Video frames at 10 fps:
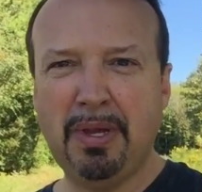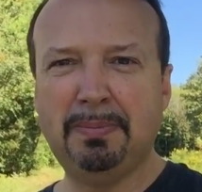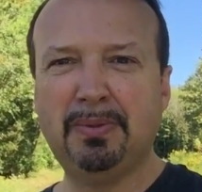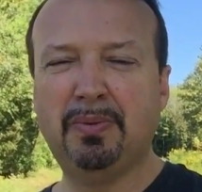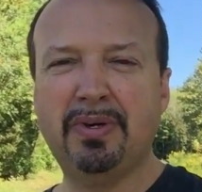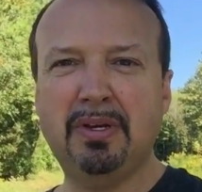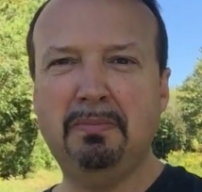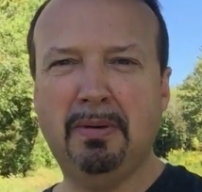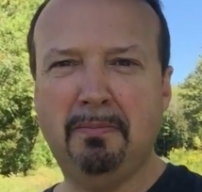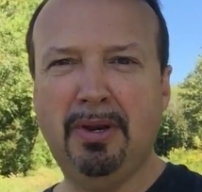people, when
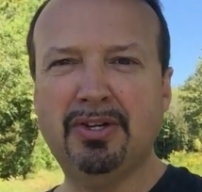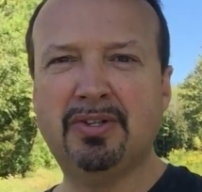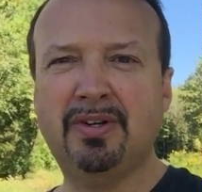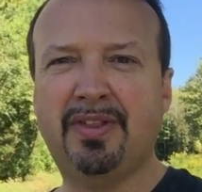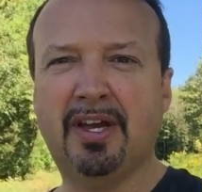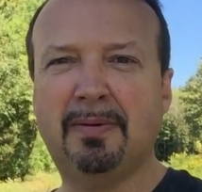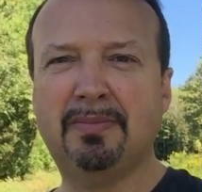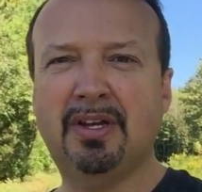you minister to them.